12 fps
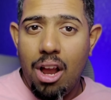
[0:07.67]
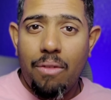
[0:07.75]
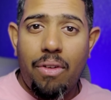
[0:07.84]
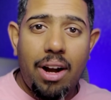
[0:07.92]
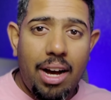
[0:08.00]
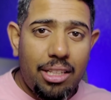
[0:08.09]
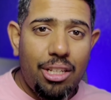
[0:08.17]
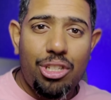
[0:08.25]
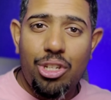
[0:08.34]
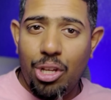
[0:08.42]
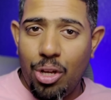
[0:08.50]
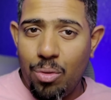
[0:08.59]
for others
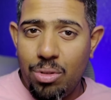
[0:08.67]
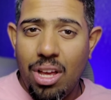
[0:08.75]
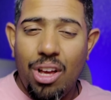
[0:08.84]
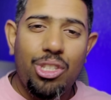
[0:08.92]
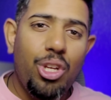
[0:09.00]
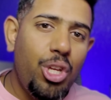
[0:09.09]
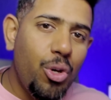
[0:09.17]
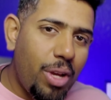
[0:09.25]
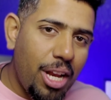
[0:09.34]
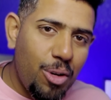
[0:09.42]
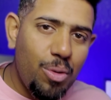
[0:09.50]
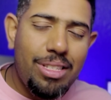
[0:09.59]
to use so you
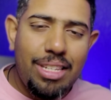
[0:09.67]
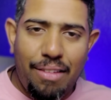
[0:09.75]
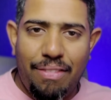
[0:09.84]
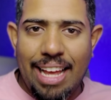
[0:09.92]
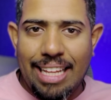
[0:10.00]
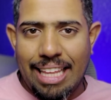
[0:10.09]
can do stuff like